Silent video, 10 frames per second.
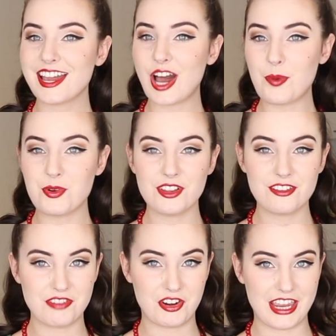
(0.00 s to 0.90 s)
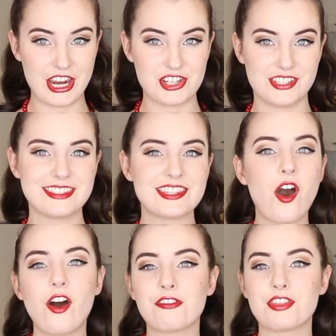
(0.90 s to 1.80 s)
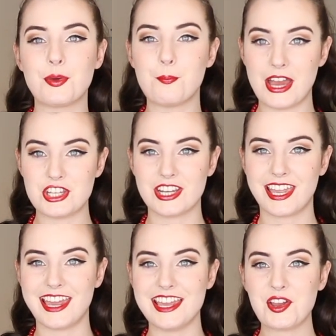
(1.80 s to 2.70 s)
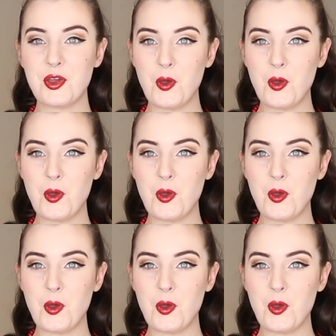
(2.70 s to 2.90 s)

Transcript: couple of variations of the magic cake,